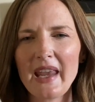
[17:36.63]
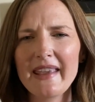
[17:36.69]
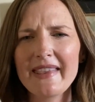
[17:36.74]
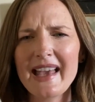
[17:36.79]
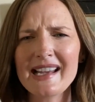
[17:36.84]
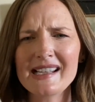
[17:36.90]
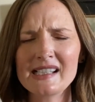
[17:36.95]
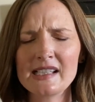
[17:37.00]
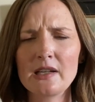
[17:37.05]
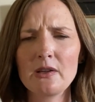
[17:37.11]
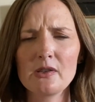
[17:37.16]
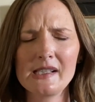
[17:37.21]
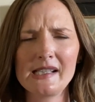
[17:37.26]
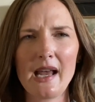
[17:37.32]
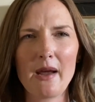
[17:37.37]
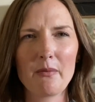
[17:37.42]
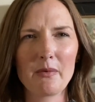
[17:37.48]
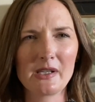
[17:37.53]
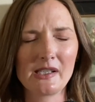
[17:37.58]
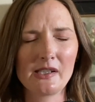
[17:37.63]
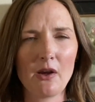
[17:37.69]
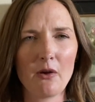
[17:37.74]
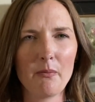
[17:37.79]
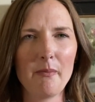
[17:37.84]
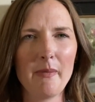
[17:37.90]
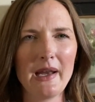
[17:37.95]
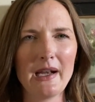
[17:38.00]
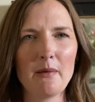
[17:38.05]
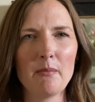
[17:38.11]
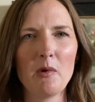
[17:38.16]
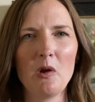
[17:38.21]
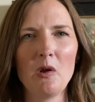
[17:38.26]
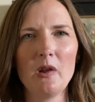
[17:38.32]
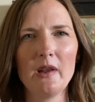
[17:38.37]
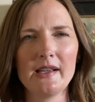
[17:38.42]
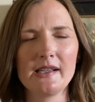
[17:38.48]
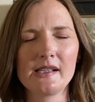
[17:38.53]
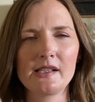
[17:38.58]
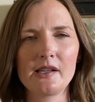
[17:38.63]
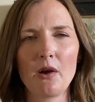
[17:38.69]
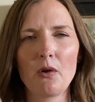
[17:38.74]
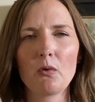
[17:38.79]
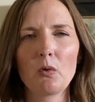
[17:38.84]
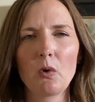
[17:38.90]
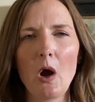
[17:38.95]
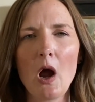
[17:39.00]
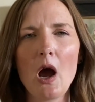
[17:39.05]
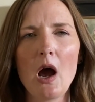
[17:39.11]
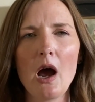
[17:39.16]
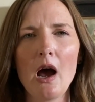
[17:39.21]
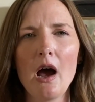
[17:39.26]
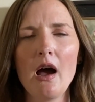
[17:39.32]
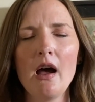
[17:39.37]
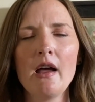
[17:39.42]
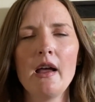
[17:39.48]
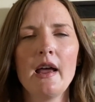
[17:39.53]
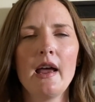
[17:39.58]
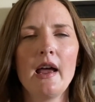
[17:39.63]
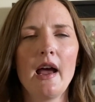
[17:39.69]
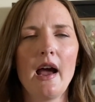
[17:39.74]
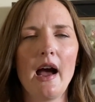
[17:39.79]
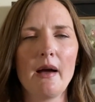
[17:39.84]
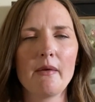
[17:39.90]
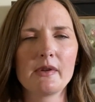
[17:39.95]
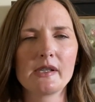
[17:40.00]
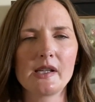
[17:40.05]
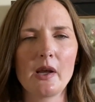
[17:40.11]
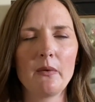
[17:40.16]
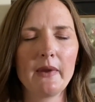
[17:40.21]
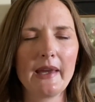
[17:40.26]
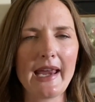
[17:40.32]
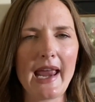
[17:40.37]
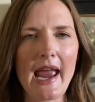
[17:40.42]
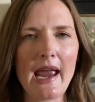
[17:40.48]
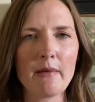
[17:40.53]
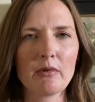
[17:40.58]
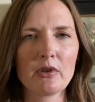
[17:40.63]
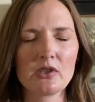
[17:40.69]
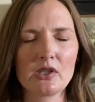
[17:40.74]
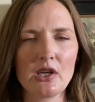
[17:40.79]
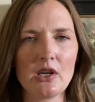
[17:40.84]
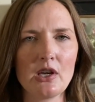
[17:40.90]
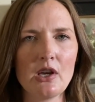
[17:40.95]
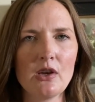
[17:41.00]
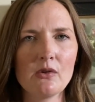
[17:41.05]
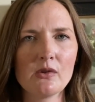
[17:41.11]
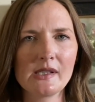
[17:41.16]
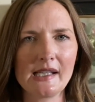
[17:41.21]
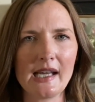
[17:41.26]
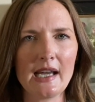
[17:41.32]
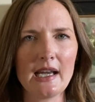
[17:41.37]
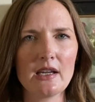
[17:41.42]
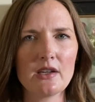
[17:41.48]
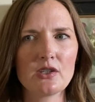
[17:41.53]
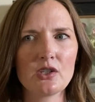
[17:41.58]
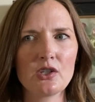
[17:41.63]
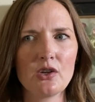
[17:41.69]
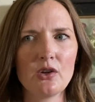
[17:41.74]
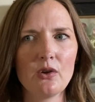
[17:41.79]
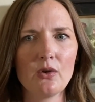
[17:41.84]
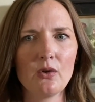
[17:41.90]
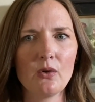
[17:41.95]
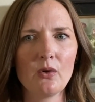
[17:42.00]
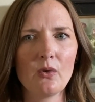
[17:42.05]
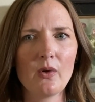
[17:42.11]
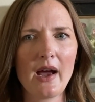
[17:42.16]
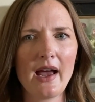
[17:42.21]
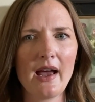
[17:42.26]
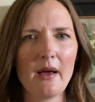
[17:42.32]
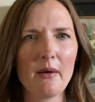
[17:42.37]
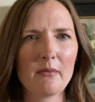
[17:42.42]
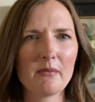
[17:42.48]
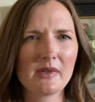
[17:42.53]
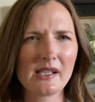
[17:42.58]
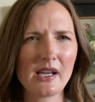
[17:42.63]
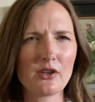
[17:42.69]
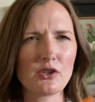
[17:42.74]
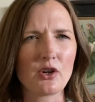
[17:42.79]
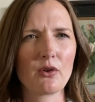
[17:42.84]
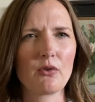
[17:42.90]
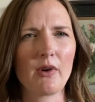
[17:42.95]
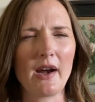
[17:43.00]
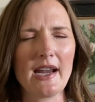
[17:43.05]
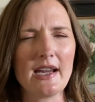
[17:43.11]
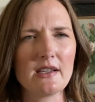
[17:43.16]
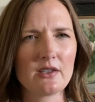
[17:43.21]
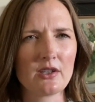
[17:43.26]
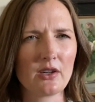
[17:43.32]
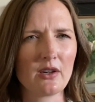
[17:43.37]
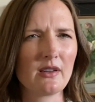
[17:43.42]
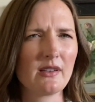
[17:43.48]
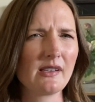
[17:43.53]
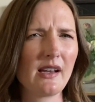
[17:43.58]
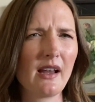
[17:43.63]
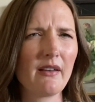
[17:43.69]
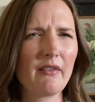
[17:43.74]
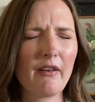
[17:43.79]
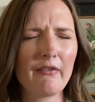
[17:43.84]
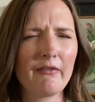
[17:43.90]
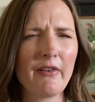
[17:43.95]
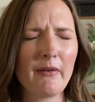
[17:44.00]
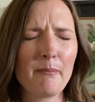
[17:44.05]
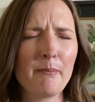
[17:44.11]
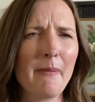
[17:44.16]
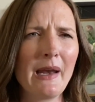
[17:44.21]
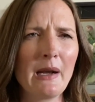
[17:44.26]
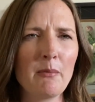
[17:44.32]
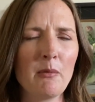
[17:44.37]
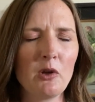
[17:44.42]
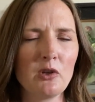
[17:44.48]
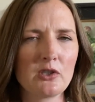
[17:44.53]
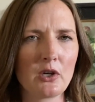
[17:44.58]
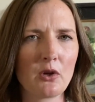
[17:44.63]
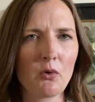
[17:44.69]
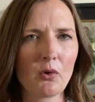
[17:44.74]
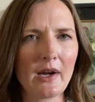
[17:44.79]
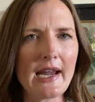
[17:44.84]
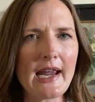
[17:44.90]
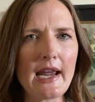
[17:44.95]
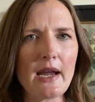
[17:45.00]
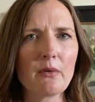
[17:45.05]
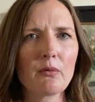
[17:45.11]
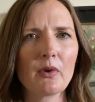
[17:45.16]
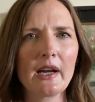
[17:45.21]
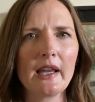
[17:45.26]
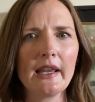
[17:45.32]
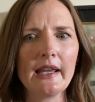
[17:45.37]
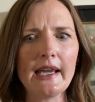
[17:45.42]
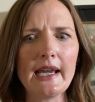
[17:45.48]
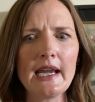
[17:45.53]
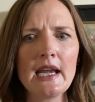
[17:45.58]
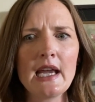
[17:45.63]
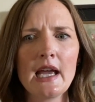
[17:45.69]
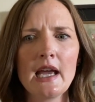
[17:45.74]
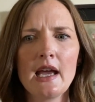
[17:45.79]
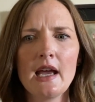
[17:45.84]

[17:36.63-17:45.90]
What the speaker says: that skill set was so minimal and so raw, I was only able to use it to such a minimal degree, really.